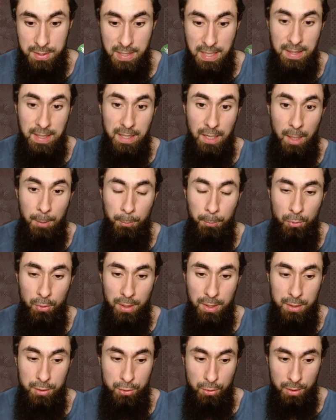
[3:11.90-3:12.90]
and then
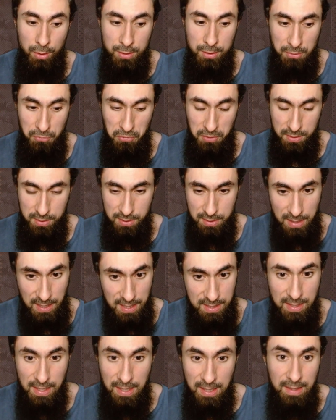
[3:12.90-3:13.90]
upgrade your different
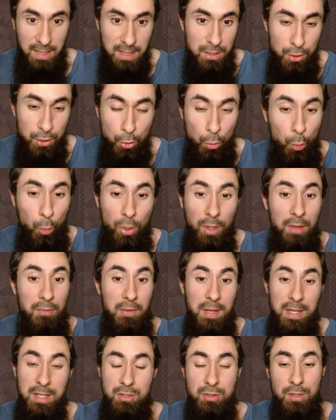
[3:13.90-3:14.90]
stats, and then you will
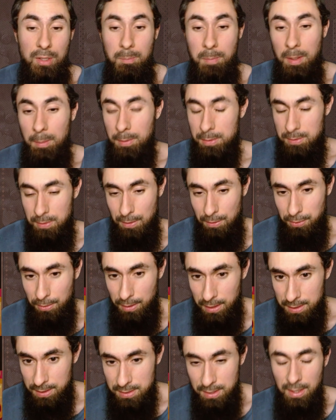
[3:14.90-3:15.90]
eventually be able to
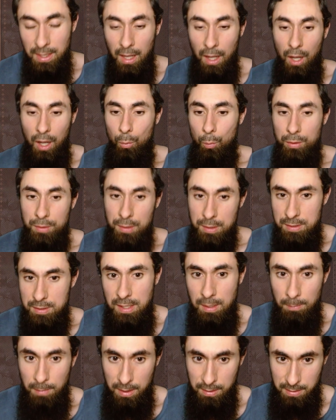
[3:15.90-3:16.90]
clear it with a
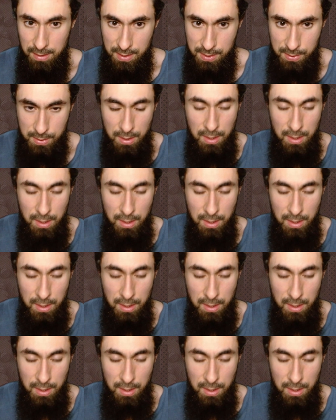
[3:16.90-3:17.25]
team like this.